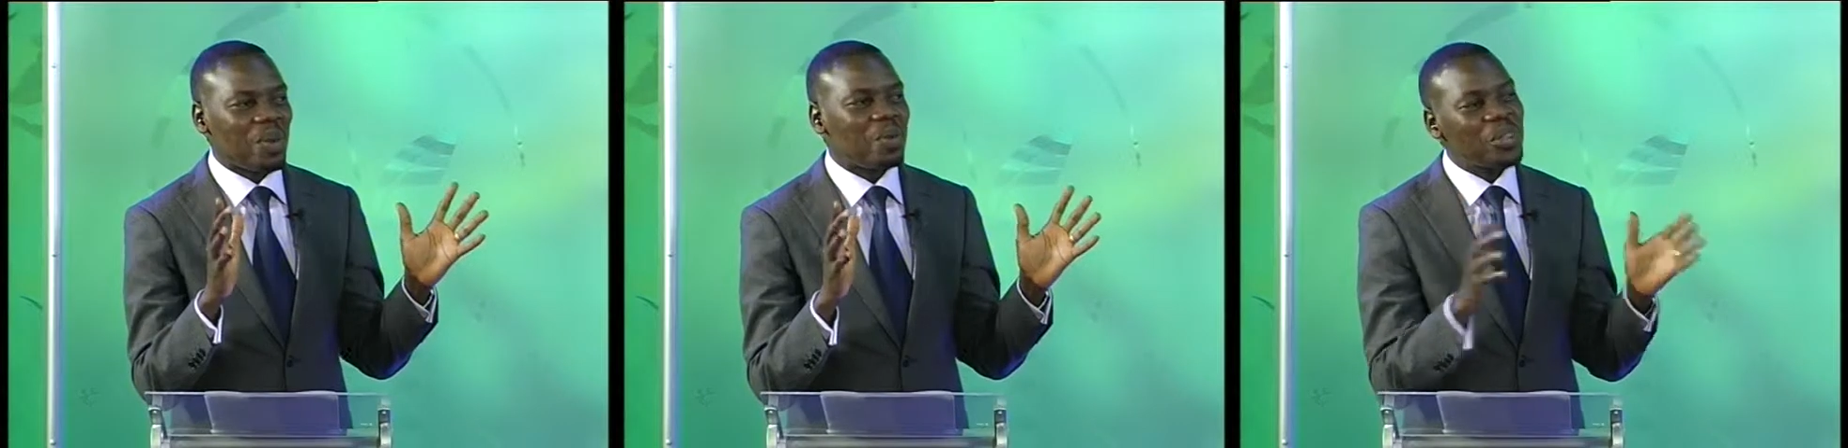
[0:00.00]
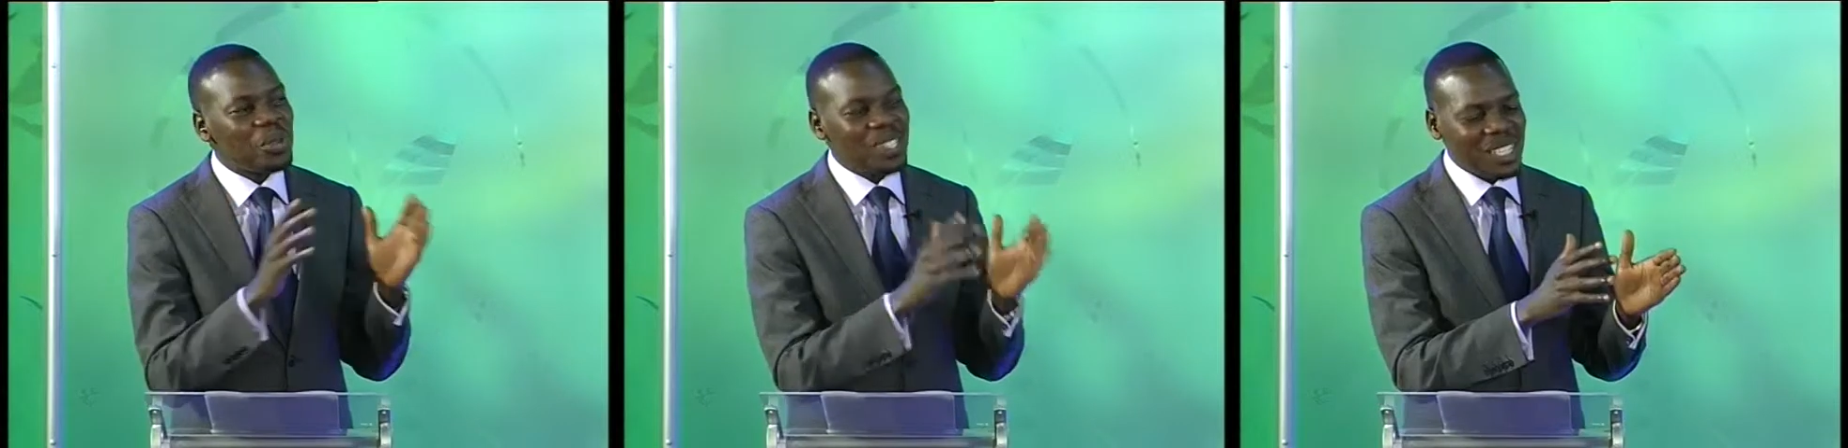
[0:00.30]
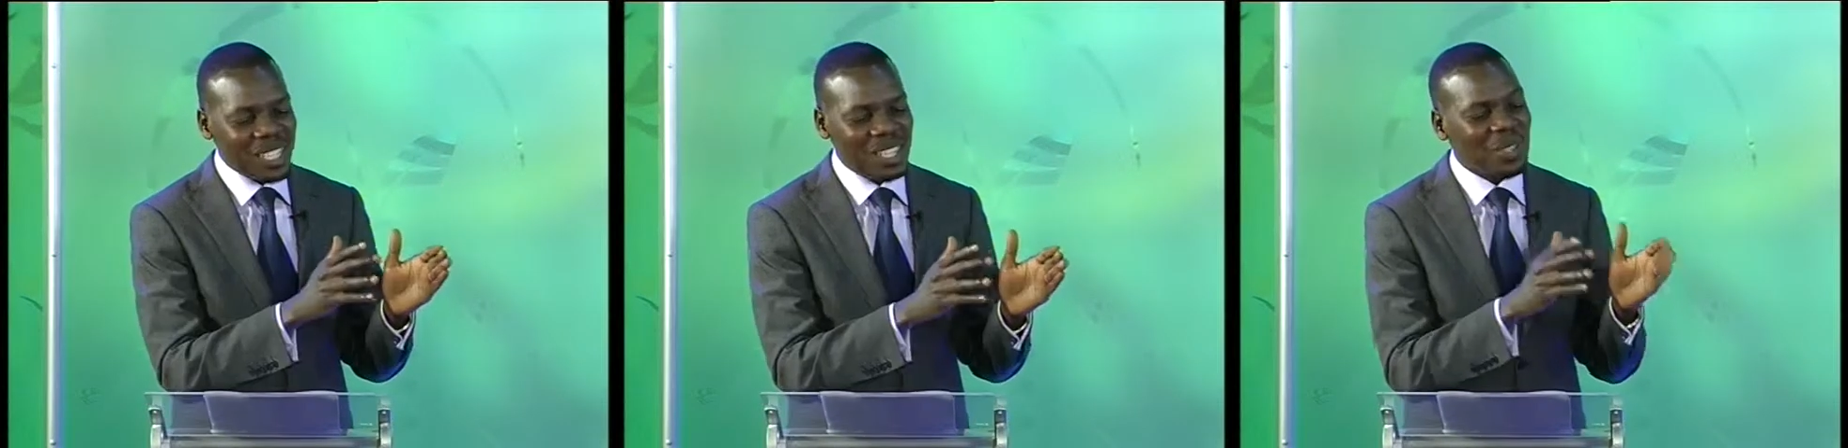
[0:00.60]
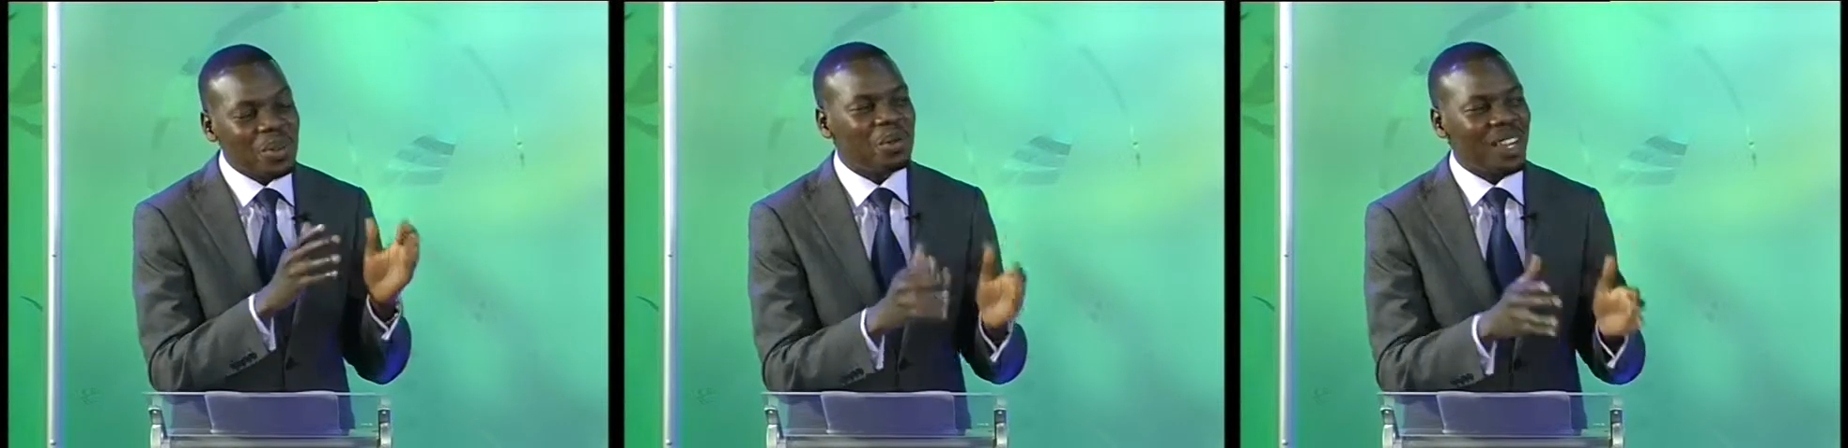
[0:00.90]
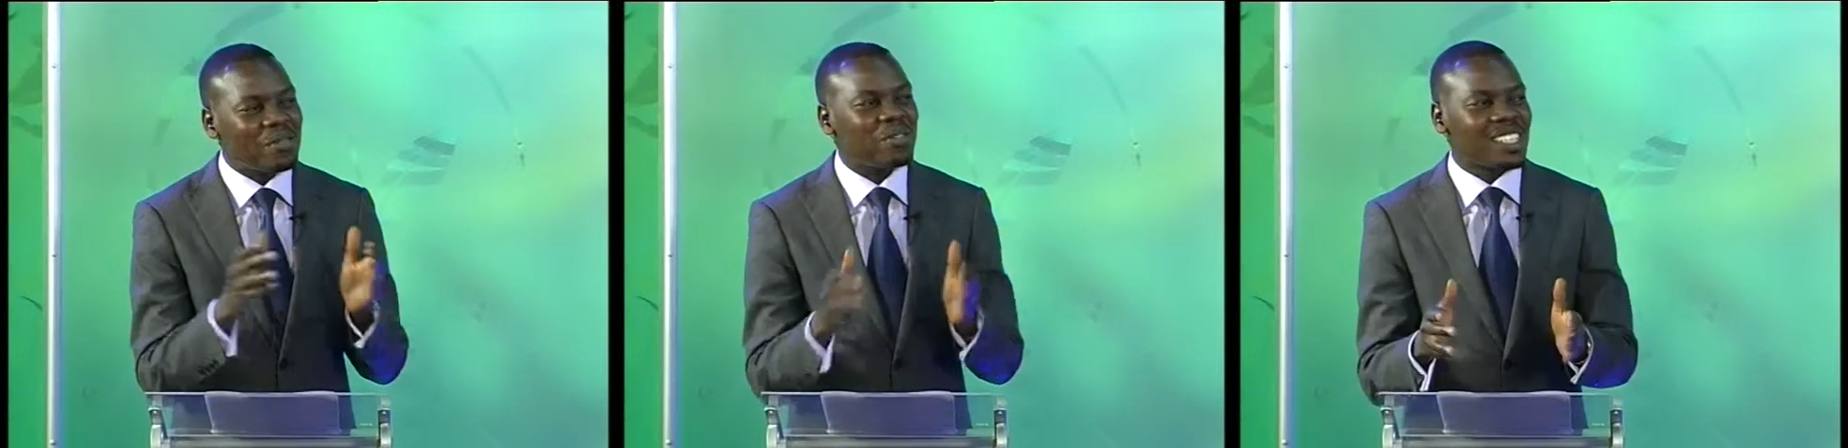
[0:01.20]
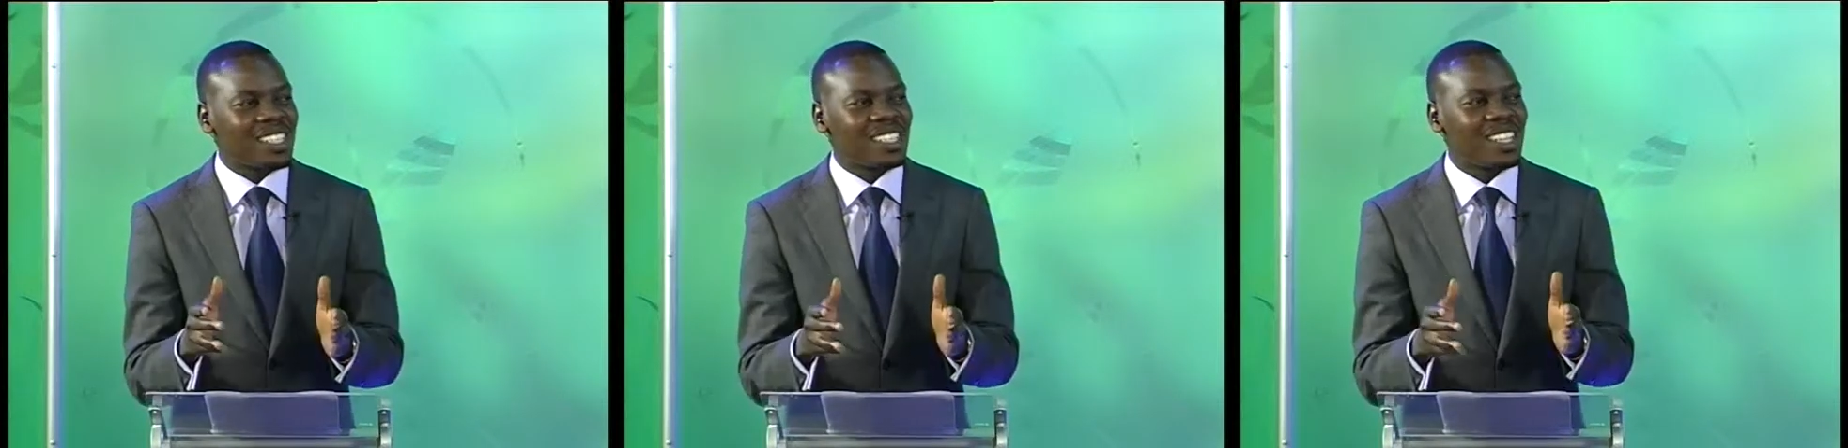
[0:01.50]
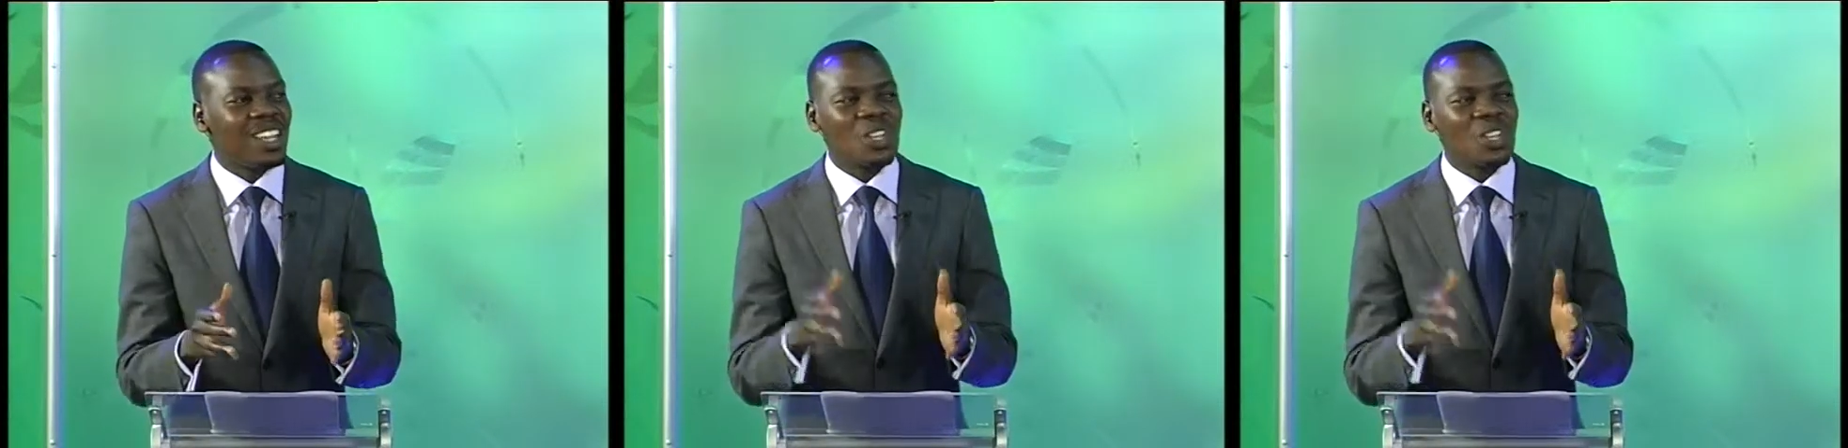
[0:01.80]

with using human feces